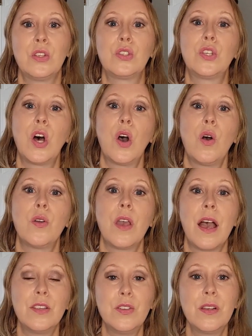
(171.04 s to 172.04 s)
So
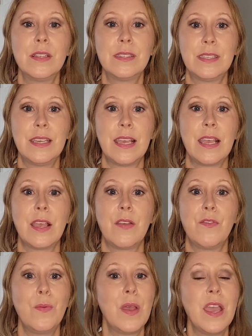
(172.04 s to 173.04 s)
as you can see,
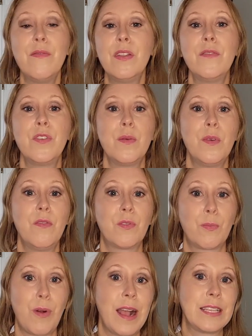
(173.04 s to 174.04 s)
even if you move the
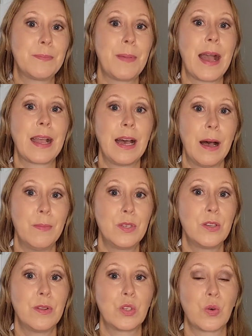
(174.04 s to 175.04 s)
price back up
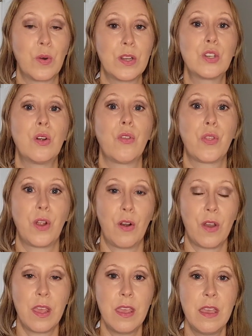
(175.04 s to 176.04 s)
to its original
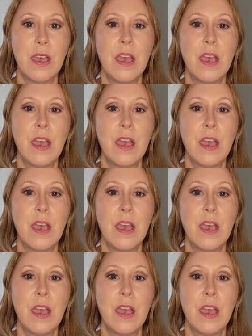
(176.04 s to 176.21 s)
30,